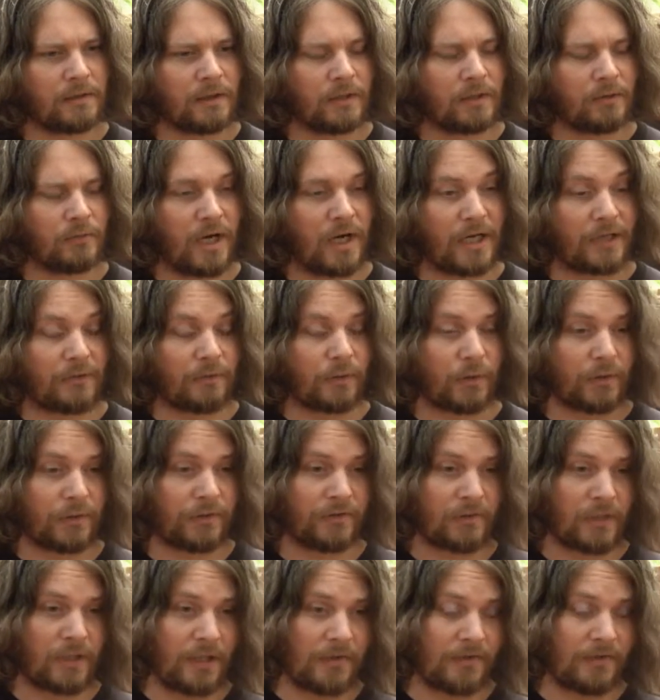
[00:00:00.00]
rock and roll
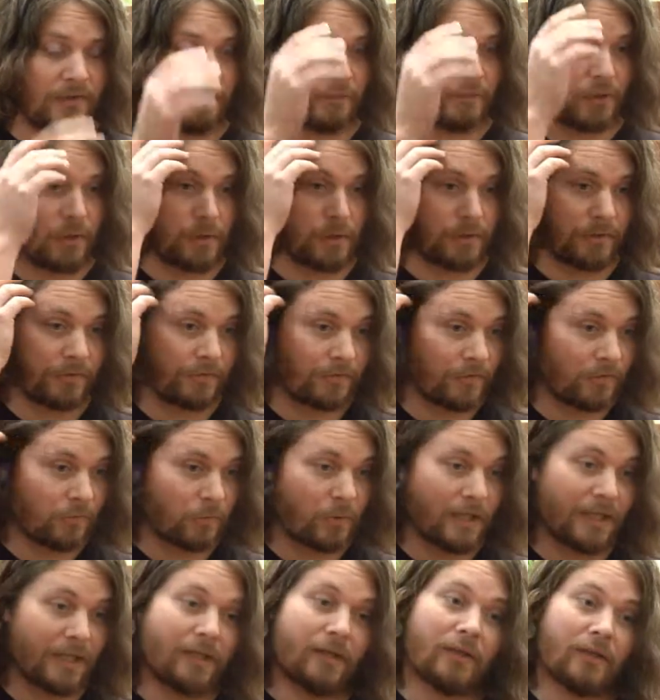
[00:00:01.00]
guitarist and vocalist as
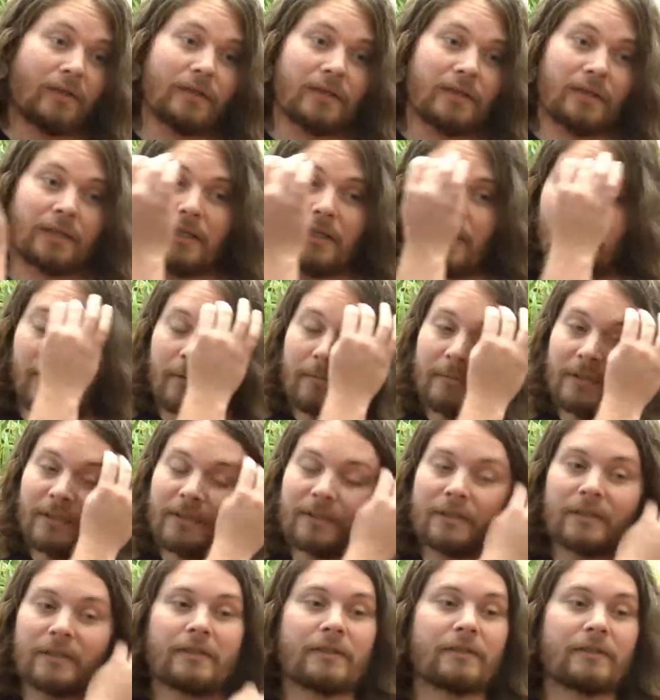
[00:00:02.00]
well,
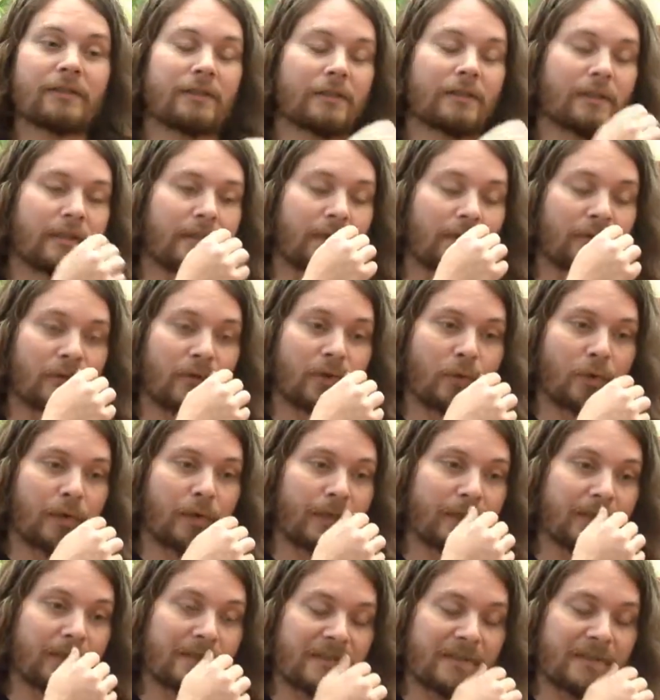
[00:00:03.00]
and a
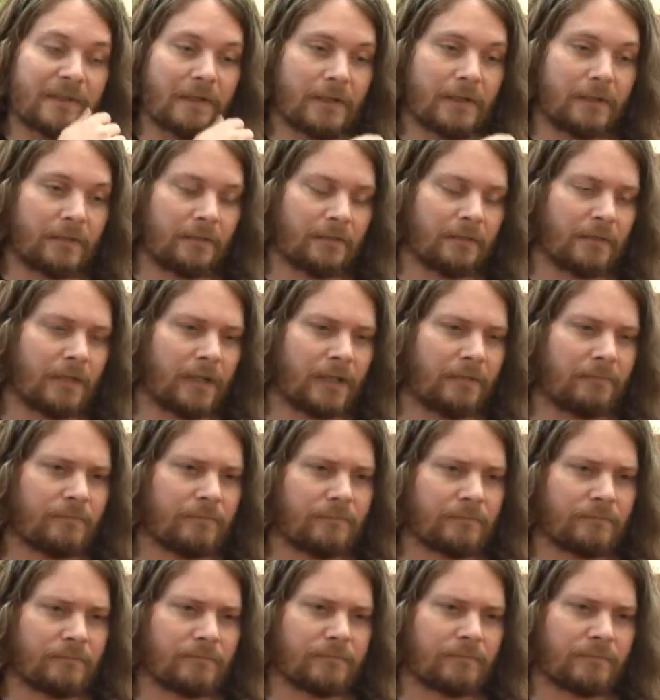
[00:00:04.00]
recording engineer
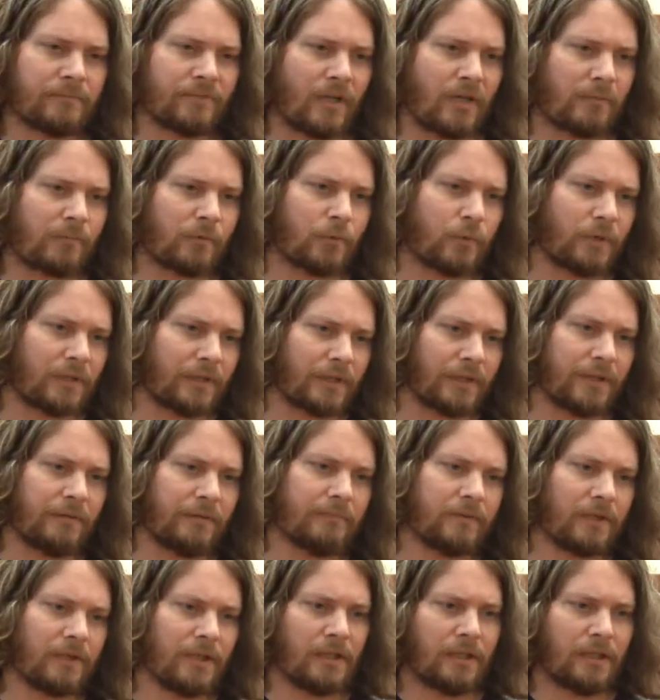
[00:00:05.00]
subsequently.
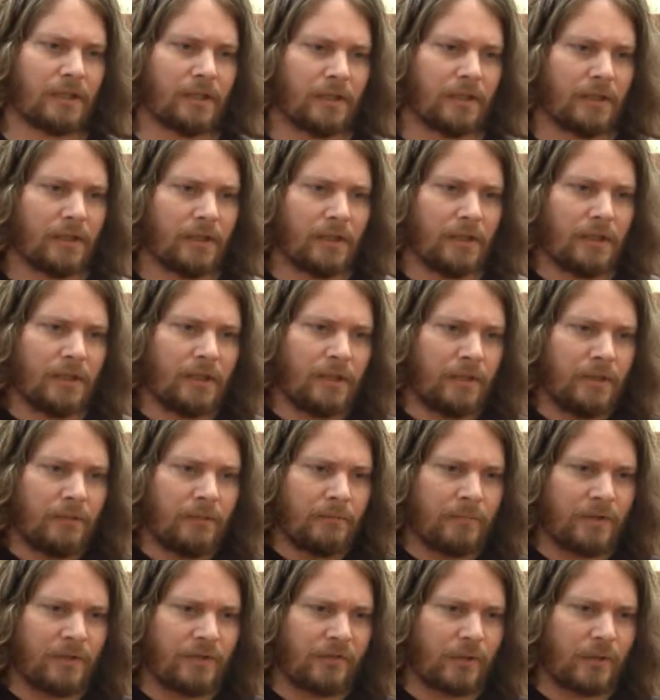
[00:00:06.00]

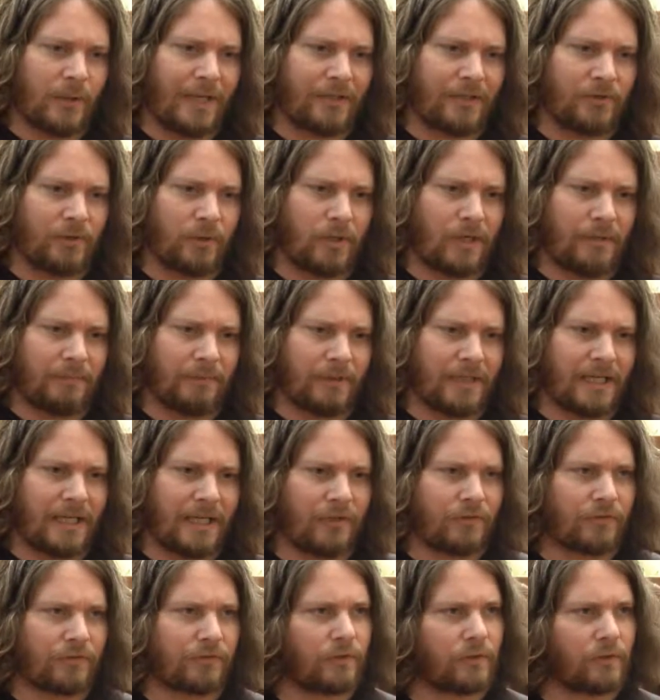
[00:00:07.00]
But so I grew up in a
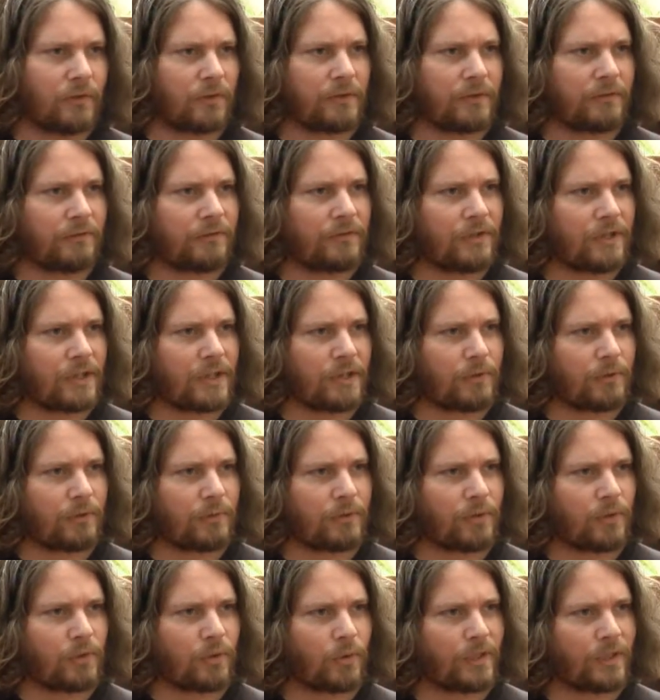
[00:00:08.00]
house full of
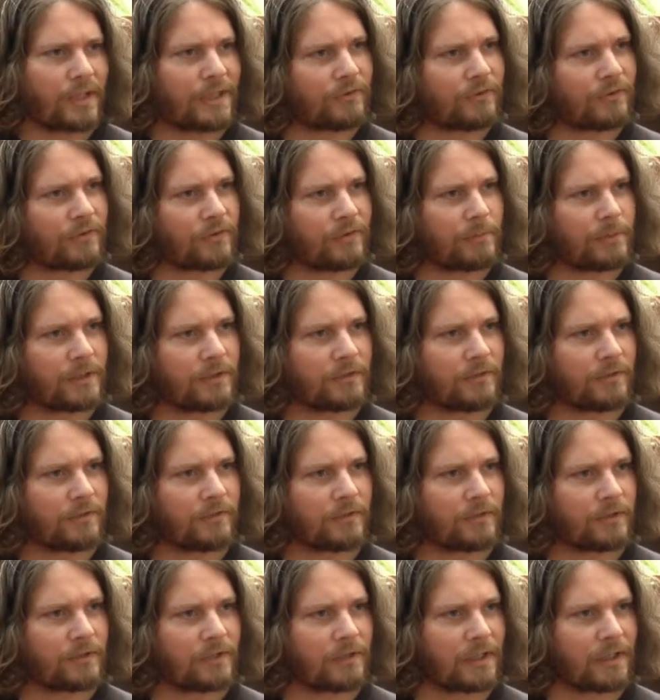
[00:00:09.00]
recording instruments
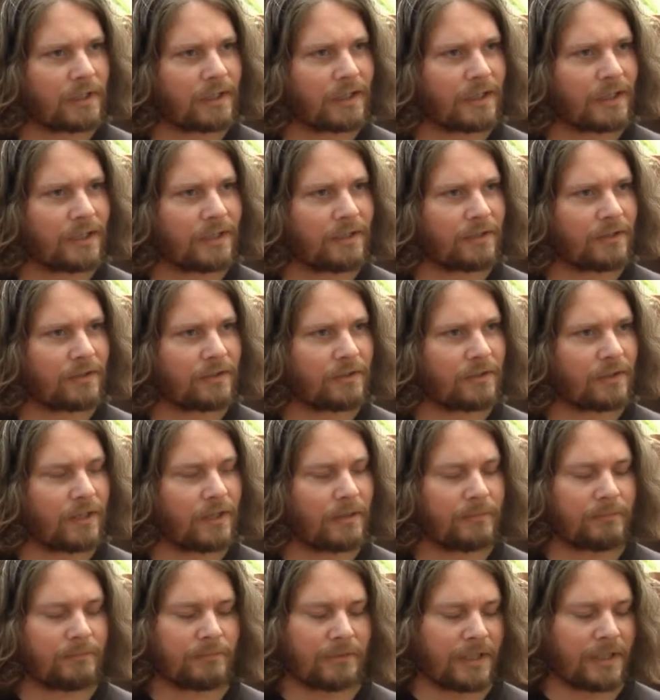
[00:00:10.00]
and
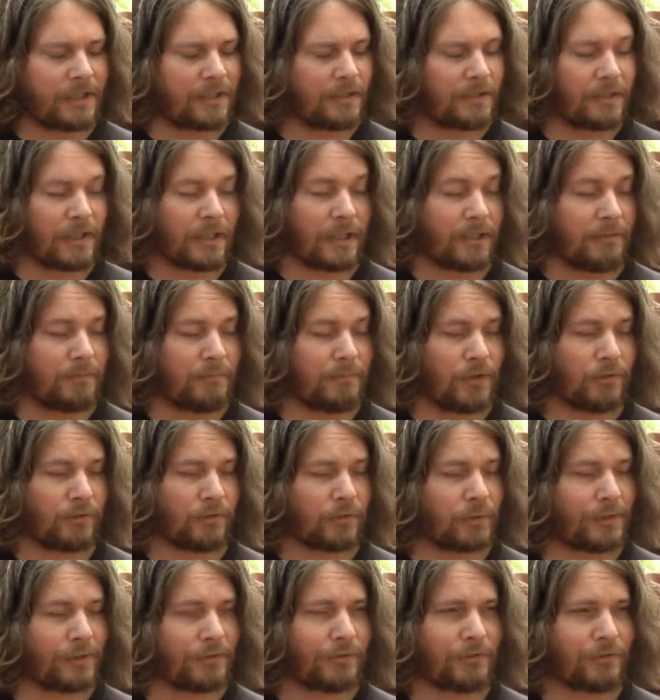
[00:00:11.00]

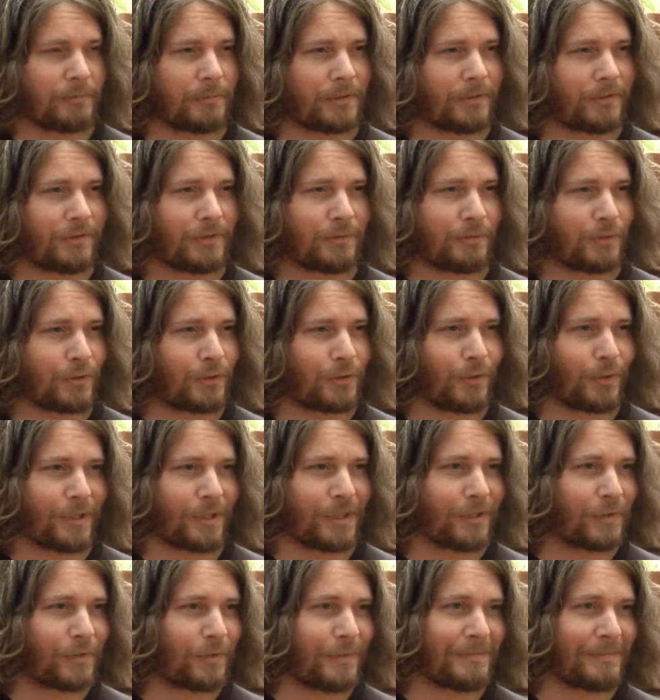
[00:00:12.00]
musical instruments and
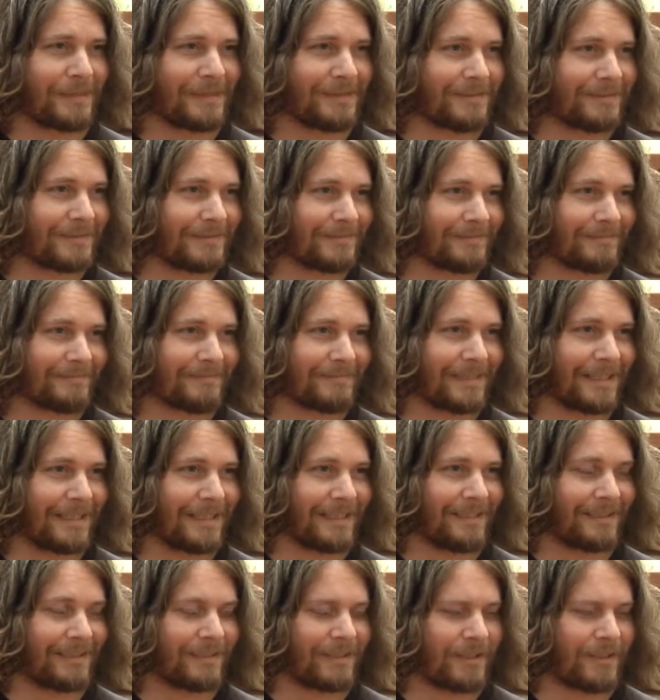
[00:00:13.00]
recording equipment,
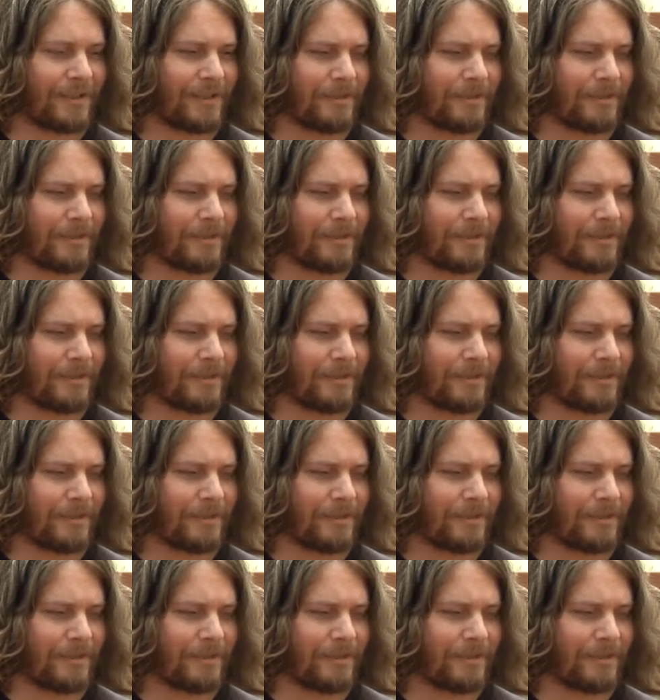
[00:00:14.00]
and